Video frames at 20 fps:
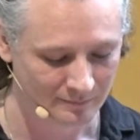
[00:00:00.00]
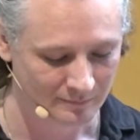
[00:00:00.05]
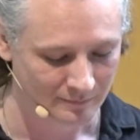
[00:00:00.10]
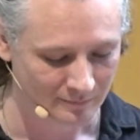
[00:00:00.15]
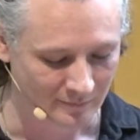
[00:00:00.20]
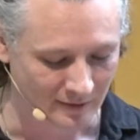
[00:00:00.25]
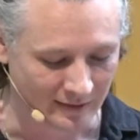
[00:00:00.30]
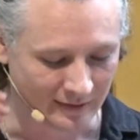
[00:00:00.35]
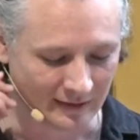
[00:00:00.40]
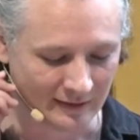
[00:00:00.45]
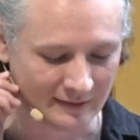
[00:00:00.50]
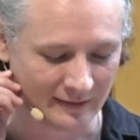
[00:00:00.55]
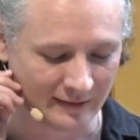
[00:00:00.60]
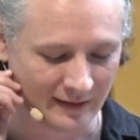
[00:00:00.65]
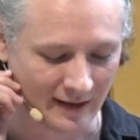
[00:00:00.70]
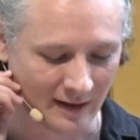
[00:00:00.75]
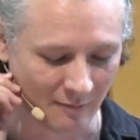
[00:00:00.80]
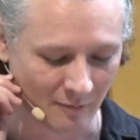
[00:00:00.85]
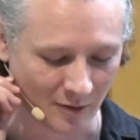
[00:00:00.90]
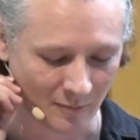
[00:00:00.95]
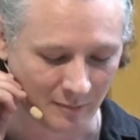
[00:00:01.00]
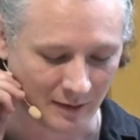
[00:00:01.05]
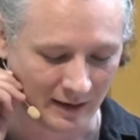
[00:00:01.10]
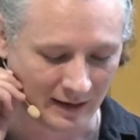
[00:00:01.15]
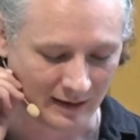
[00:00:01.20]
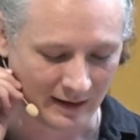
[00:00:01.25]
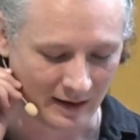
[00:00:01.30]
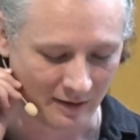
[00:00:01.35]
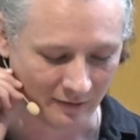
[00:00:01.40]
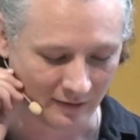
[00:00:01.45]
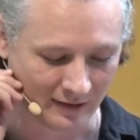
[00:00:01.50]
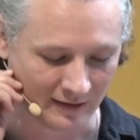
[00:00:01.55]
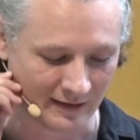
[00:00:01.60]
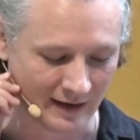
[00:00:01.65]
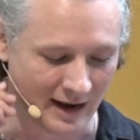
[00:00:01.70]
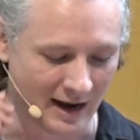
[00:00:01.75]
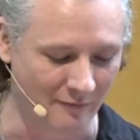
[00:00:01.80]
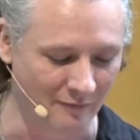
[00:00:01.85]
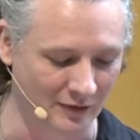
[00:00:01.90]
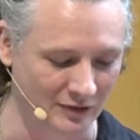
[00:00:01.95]
And they did that while paying out an
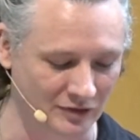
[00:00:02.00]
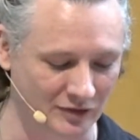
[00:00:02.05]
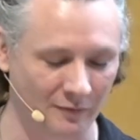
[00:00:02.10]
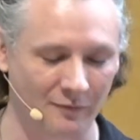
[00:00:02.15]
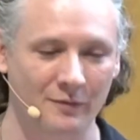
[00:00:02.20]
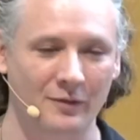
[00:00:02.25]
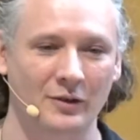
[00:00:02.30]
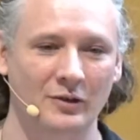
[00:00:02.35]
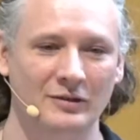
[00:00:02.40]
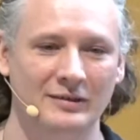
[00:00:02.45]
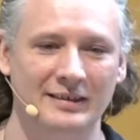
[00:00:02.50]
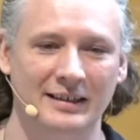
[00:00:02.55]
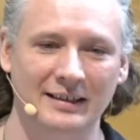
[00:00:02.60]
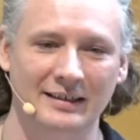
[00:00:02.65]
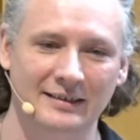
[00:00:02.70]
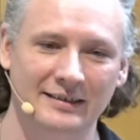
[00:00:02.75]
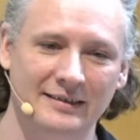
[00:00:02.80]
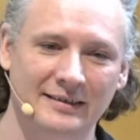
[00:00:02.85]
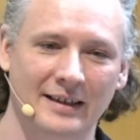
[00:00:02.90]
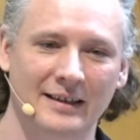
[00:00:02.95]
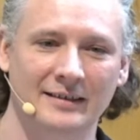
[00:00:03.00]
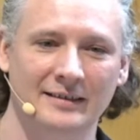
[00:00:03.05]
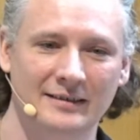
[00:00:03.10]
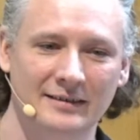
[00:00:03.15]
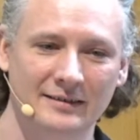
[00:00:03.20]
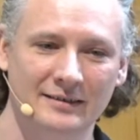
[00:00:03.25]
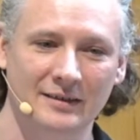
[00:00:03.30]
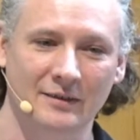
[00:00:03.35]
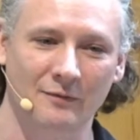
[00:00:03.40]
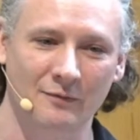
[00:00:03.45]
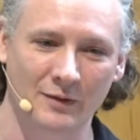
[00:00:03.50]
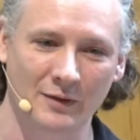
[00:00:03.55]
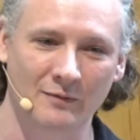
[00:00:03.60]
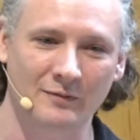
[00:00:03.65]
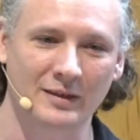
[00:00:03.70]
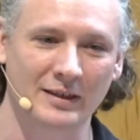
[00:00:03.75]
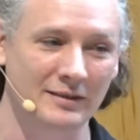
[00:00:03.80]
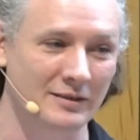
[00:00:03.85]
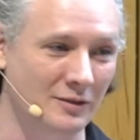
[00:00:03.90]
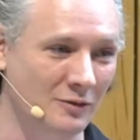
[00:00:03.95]
average of 13 cents to
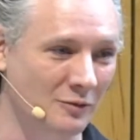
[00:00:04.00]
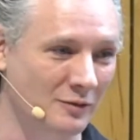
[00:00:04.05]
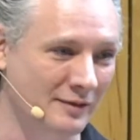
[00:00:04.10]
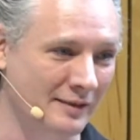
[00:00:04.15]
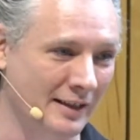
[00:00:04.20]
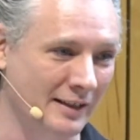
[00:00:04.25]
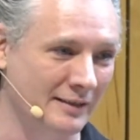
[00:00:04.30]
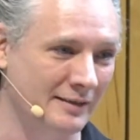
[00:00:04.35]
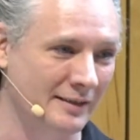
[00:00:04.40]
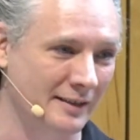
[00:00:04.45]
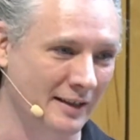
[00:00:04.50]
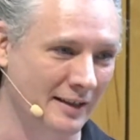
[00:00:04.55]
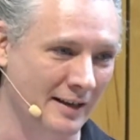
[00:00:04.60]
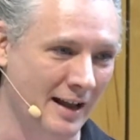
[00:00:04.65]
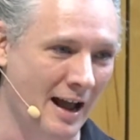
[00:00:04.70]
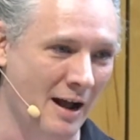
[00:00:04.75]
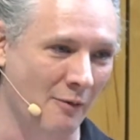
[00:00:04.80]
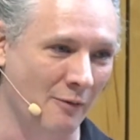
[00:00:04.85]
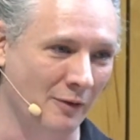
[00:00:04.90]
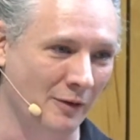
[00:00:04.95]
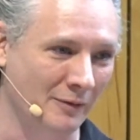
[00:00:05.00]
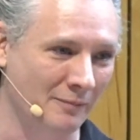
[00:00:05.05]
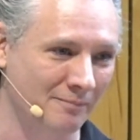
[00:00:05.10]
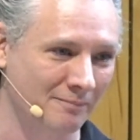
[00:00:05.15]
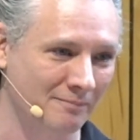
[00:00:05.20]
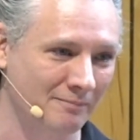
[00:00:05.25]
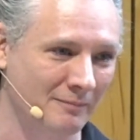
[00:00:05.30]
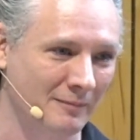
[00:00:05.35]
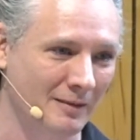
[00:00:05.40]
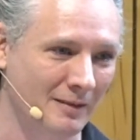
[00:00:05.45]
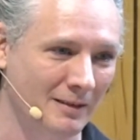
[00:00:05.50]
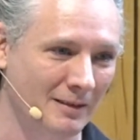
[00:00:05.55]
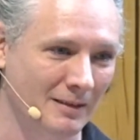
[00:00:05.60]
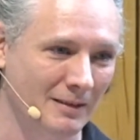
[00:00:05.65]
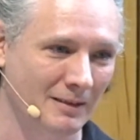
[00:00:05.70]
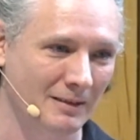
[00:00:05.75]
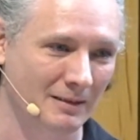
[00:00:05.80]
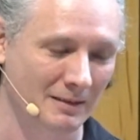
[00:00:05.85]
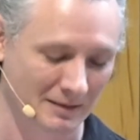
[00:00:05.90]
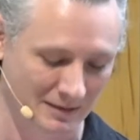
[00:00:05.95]
52 cents an hour.
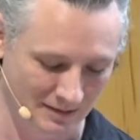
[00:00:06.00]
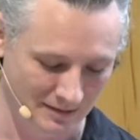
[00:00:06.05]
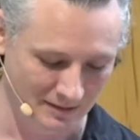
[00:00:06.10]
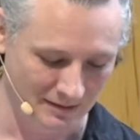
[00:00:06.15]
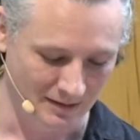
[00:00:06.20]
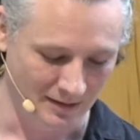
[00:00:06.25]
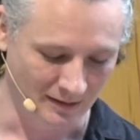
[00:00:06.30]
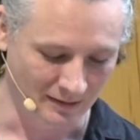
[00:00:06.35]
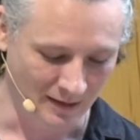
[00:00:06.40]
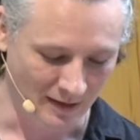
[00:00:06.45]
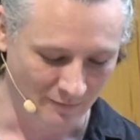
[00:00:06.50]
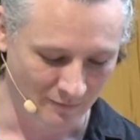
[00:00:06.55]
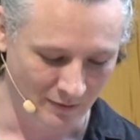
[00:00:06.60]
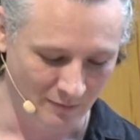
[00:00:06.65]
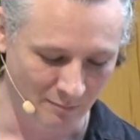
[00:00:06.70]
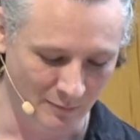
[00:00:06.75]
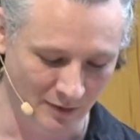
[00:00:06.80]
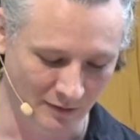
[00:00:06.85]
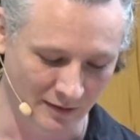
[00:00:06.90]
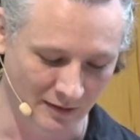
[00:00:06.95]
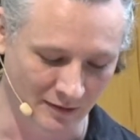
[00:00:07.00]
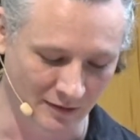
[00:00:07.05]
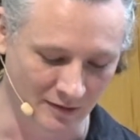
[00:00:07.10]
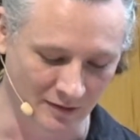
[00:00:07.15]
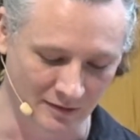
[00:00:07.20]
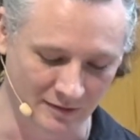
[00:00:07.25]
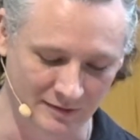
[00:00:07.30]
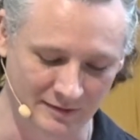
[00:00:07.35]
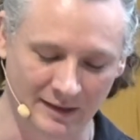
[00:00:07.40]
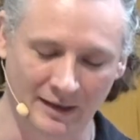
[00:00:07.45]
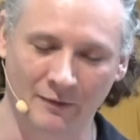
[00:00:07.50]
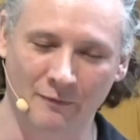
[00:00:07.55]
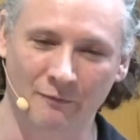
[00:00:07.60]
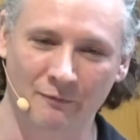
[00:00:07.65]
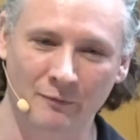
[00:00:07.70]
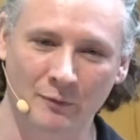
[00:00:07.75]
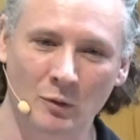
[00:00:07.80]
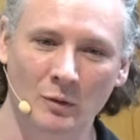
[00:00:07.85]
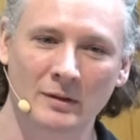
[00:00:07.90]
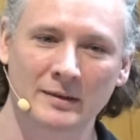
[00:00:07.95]
11 billion goods in
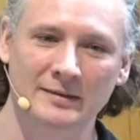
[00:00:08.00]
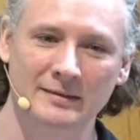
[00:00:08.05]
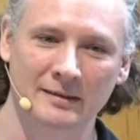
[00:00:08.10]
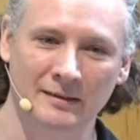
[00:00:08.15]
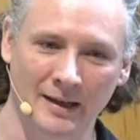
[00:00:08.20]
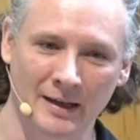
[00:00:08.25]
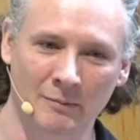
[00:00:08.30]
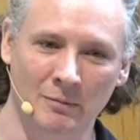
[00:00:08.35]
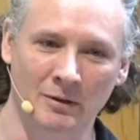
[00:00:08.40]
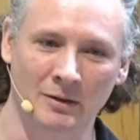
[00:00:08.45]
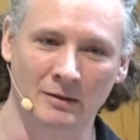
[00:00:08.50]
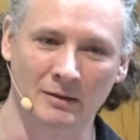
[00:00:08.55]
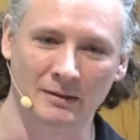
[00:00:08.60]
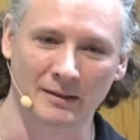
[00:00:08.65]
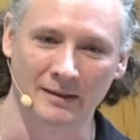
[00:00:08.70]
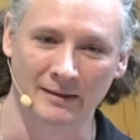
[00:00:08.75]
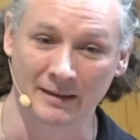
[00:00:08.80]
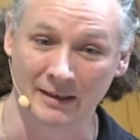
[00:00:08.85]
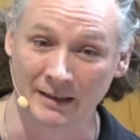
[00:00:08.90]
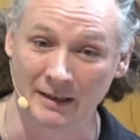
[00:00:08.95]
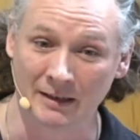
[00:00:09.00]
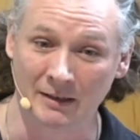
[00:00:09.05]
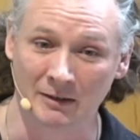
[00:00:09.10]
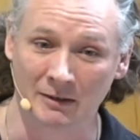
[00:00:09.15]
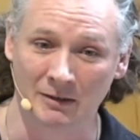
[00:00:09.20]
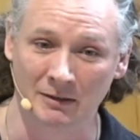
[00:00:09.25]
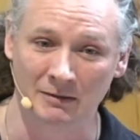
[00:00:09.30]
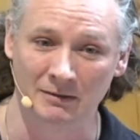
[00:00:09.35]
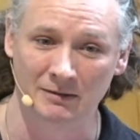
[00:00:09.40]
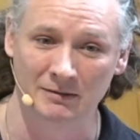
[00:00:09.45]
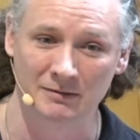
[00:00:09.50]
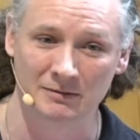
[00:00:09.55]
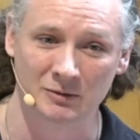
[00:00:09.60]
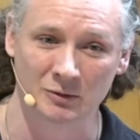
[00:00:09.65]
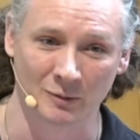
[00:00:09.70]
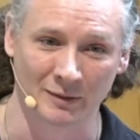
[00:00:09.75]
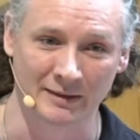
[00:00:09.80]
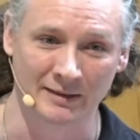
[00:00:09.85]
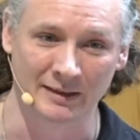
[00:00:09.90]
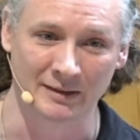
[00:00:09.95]
forced labor in the year
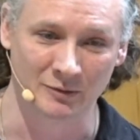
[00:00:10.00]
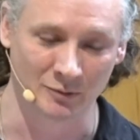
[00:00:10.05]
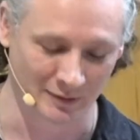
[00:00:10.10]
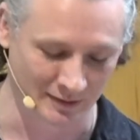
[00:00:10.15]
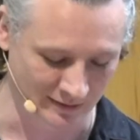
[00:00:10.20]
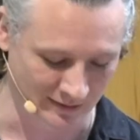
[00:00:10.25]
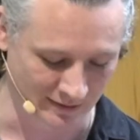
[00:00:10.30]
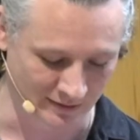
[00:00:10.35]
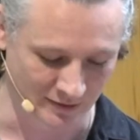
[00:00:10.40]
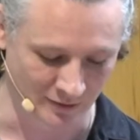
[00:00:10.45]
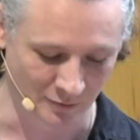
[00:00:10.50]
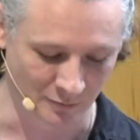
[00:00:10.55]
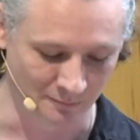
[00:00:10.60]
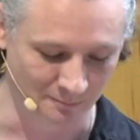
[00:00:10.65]
2022.